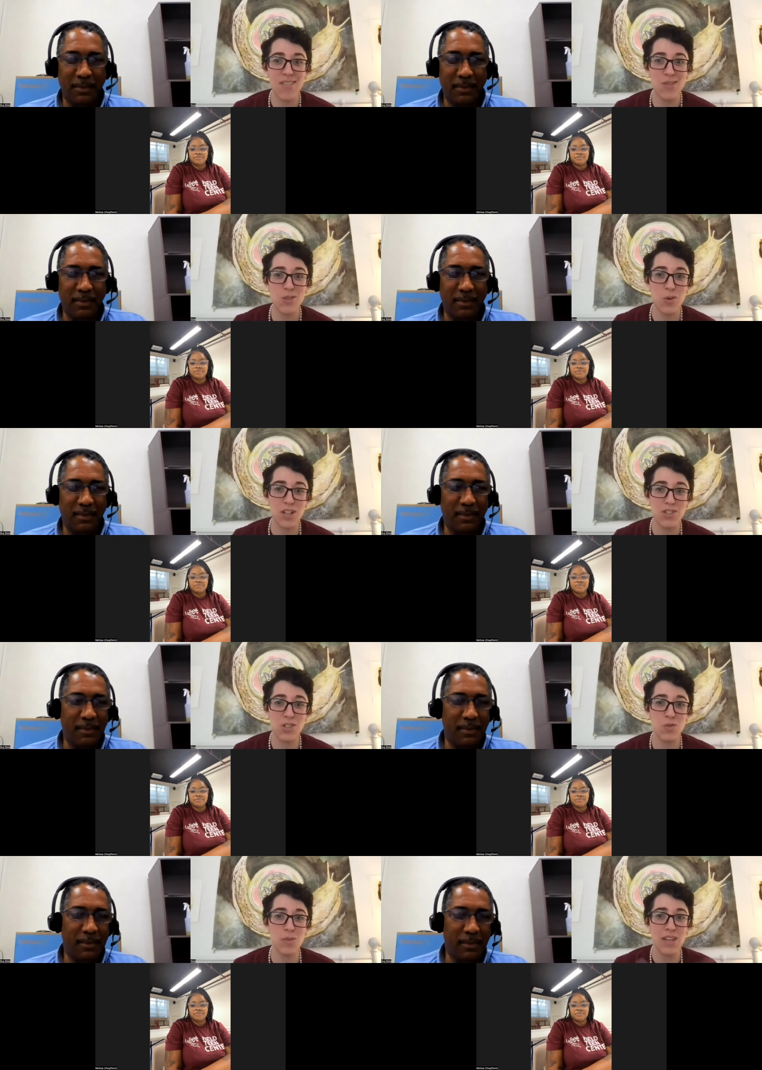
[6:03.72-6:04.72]
Speaker 1: of those questions
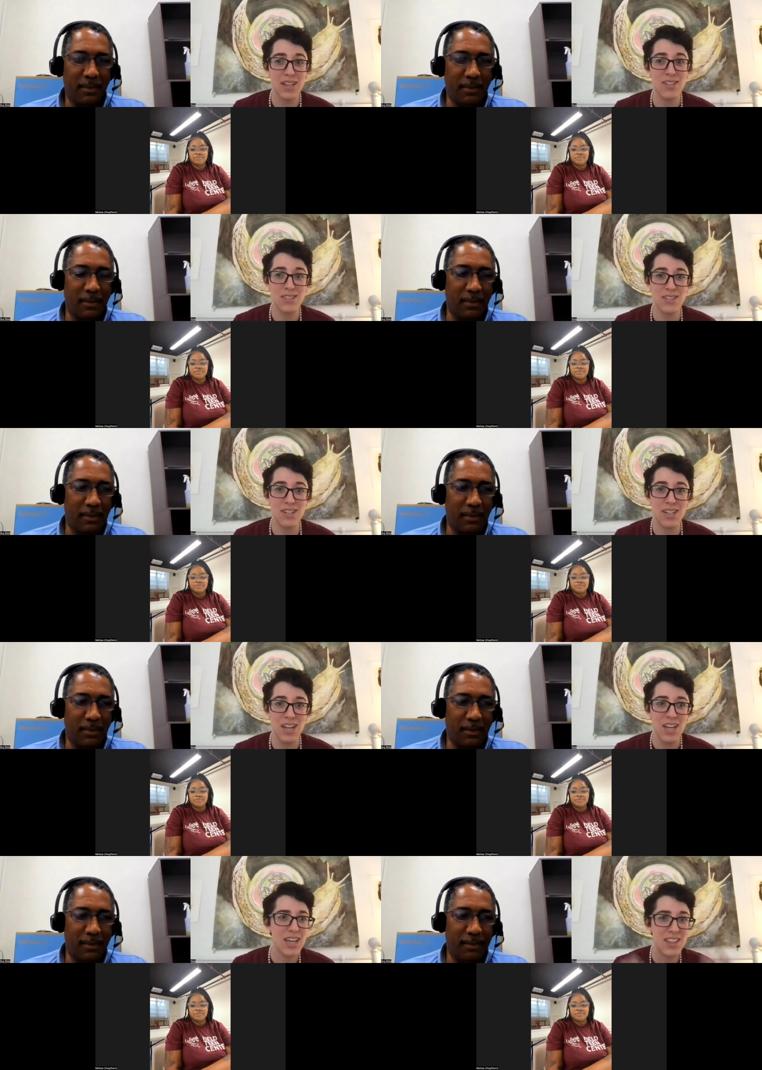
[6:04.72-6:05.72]
will be answered
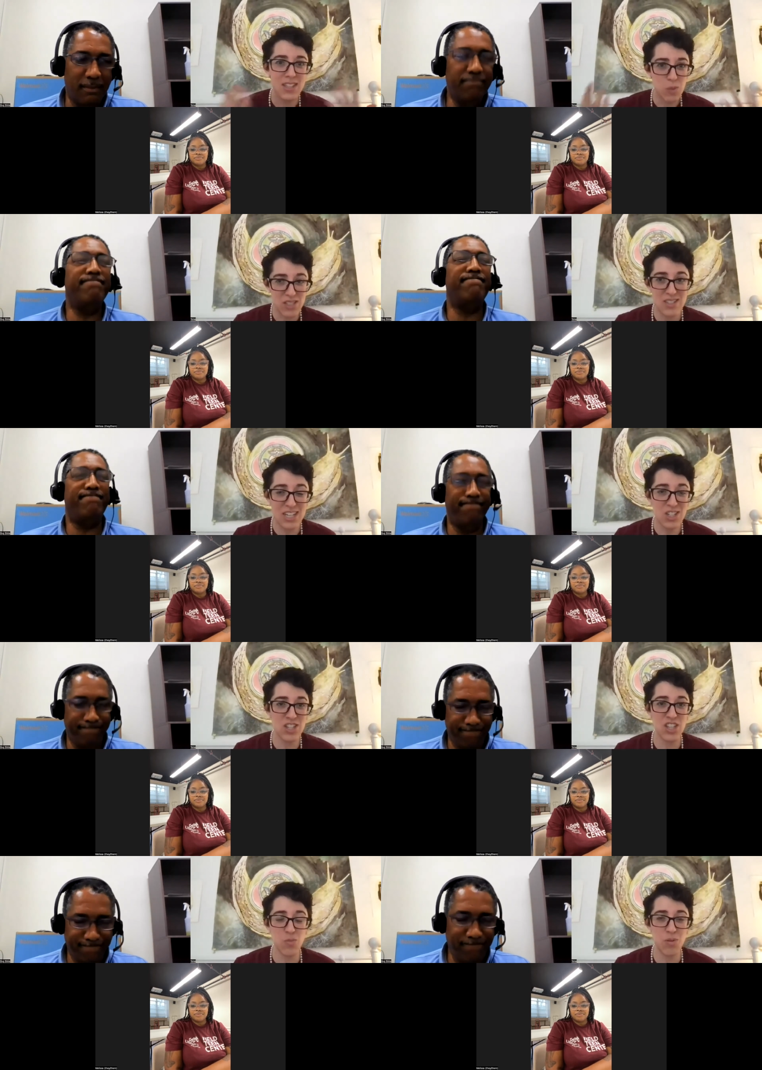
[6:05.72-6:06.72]
in this presentation
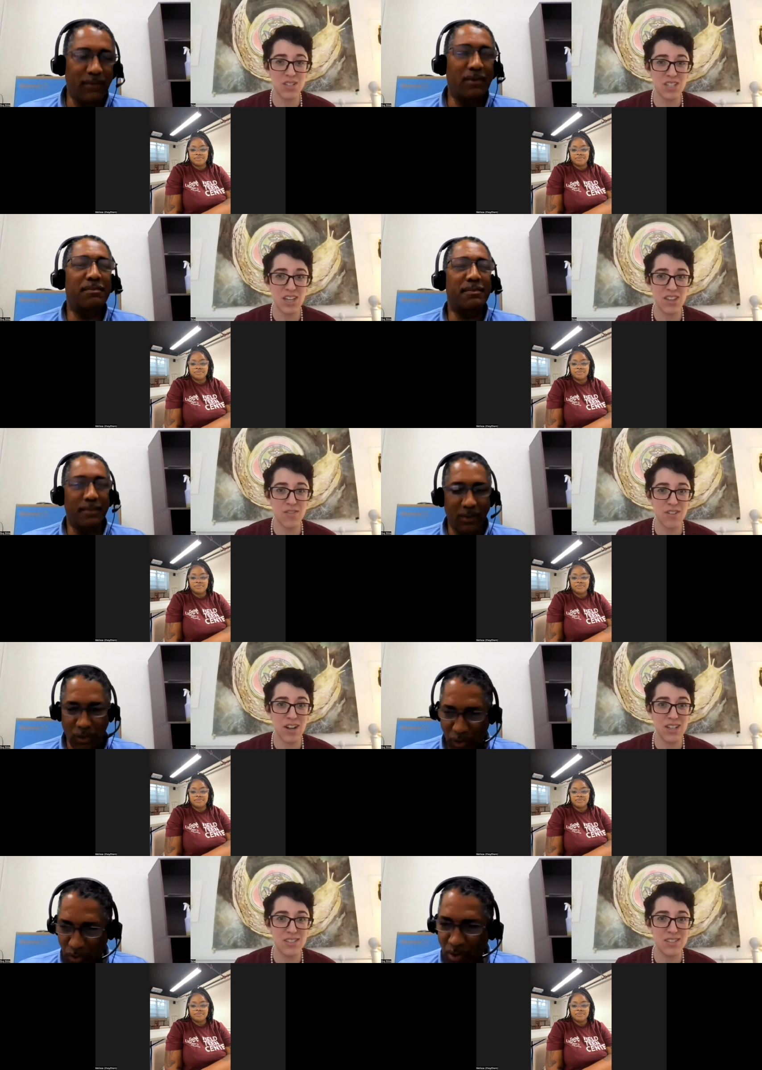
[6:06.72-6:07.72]
that you've put together for
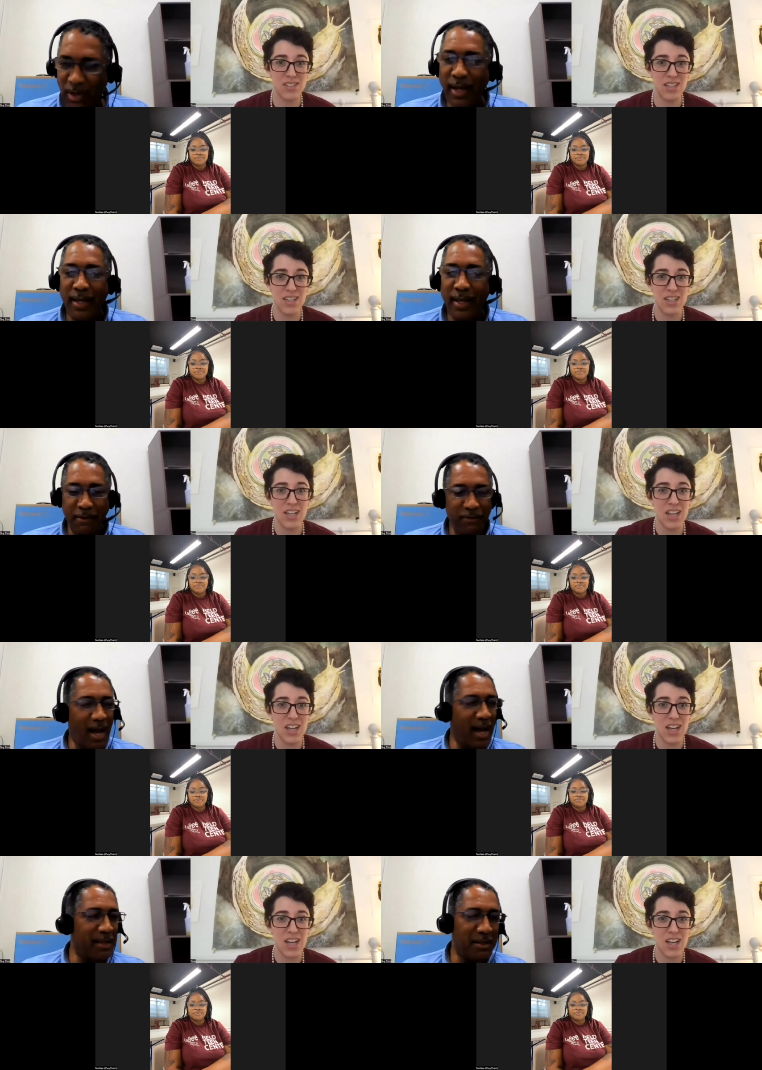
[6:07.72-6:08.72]
us.
Speaker 2: Sure, and if
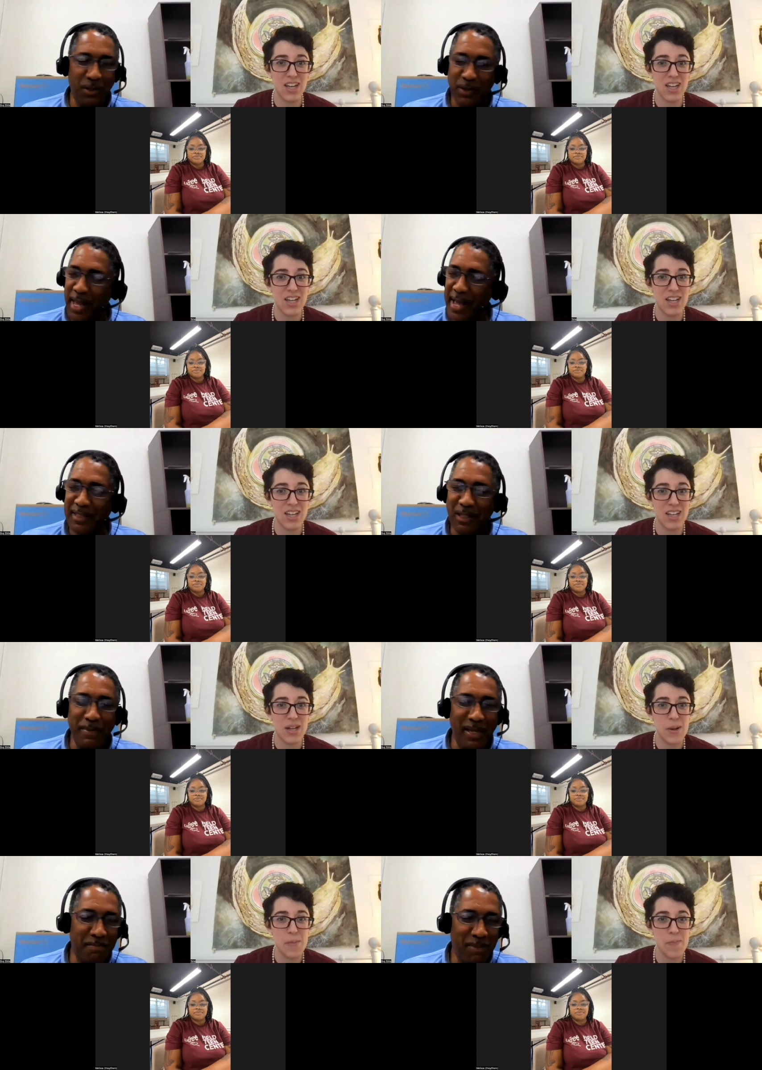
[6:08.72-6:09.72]
not, you can ask
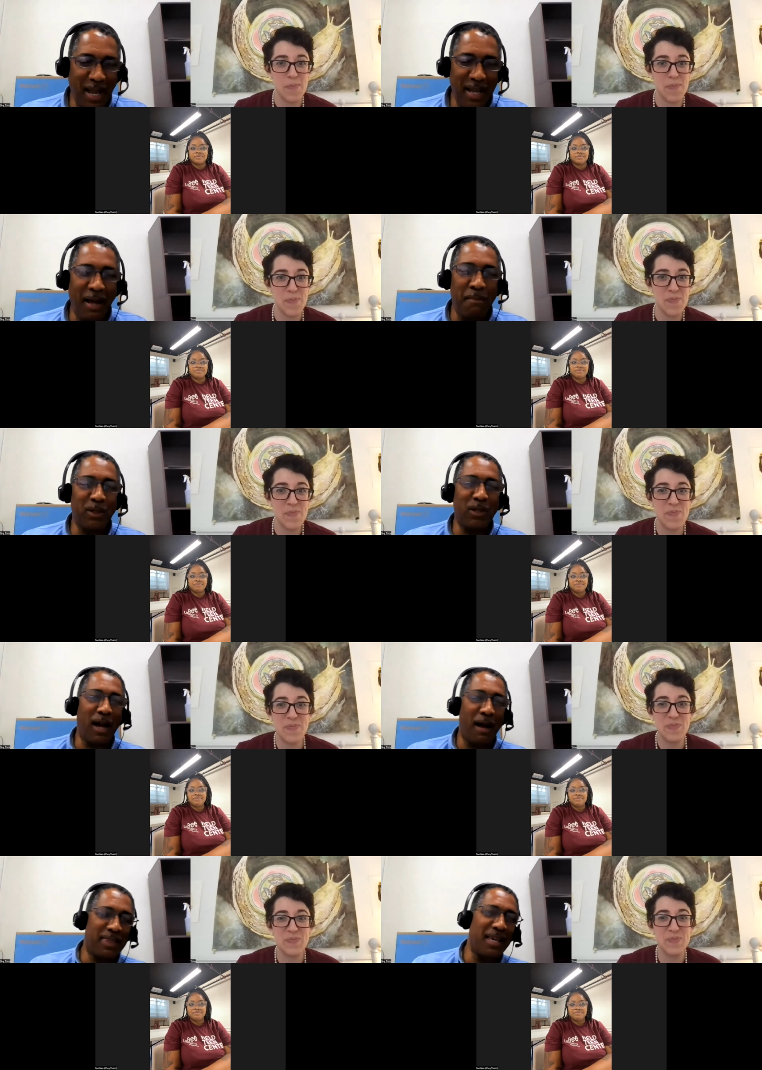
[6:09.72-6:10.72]
them, and, but I, I'm,
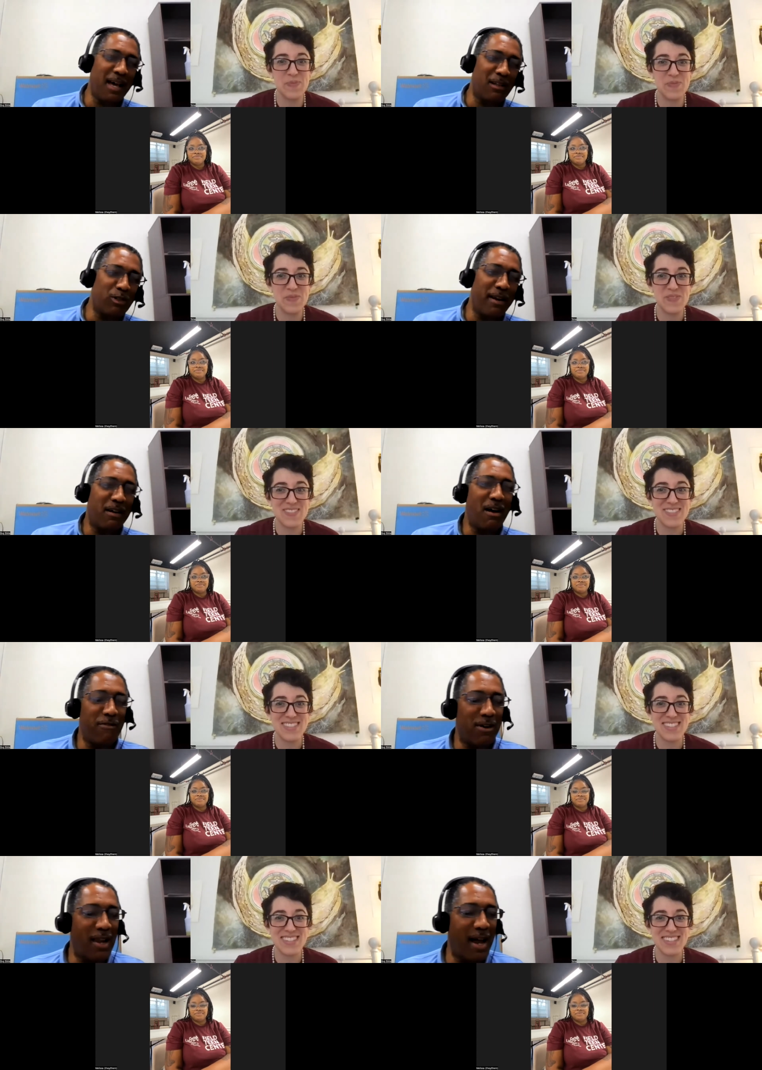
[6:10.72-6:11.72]
I think I'll try to
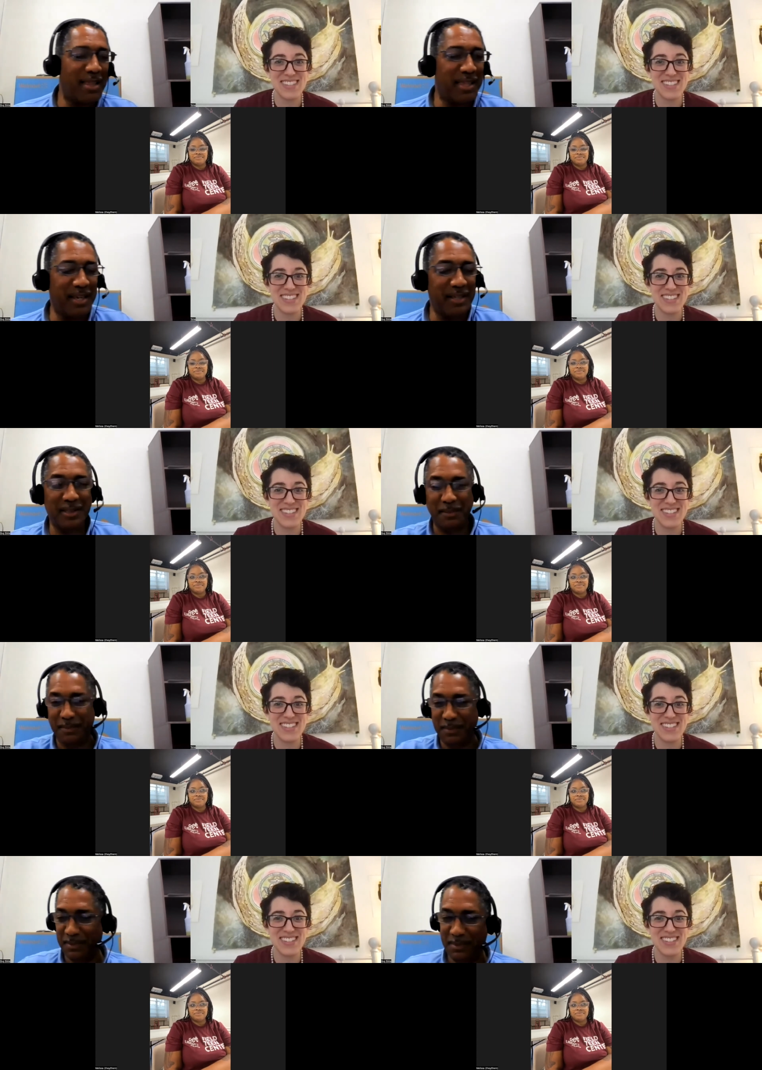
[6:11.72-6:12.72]
cover a lot of things.
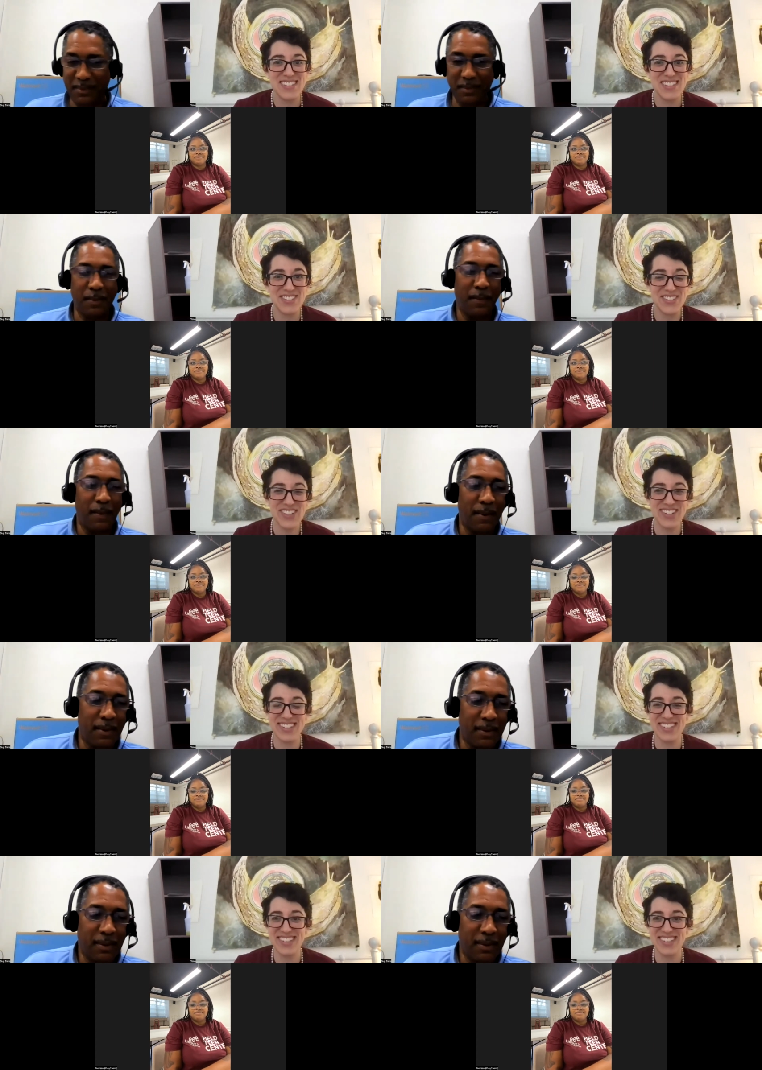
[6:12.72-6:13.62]
Speaker 1: Cool. All